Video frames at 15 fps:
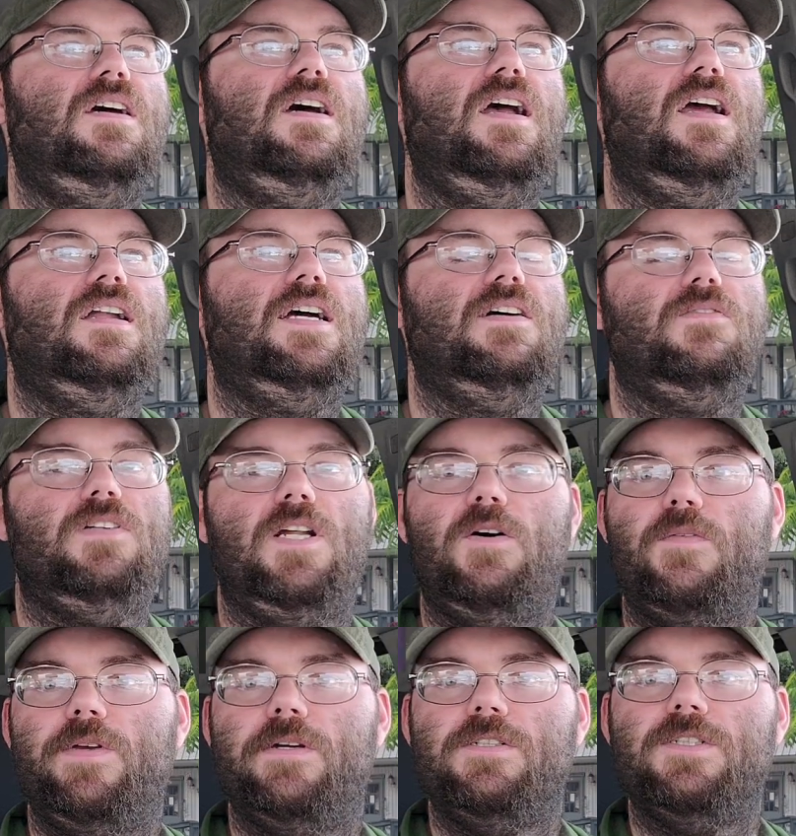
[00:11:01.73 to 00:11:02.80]
and have no
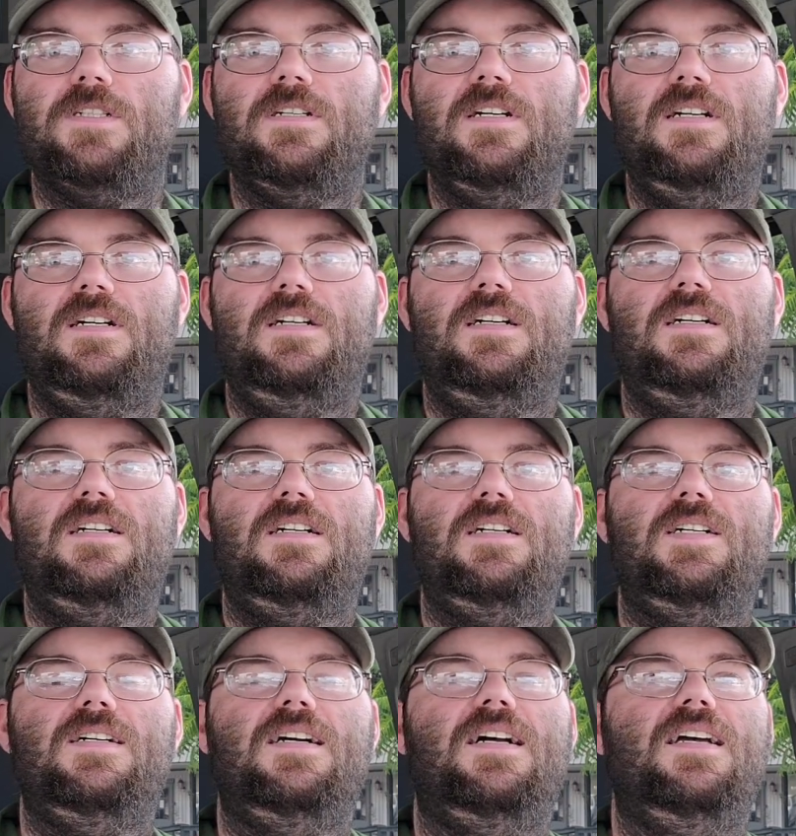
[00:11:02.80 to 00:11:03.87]
future.
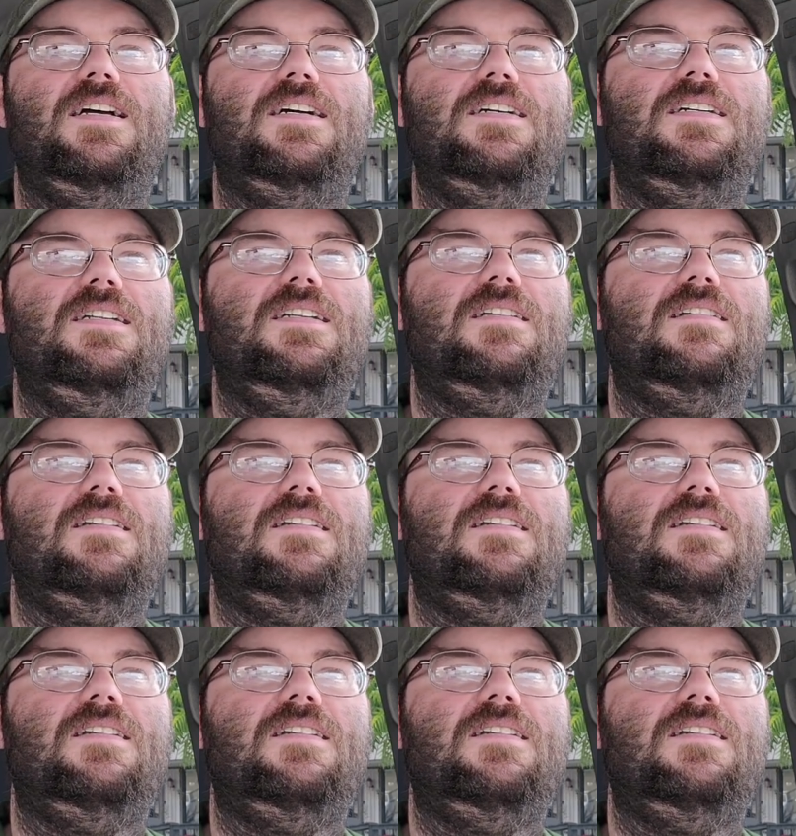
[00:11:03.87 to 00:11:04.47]
And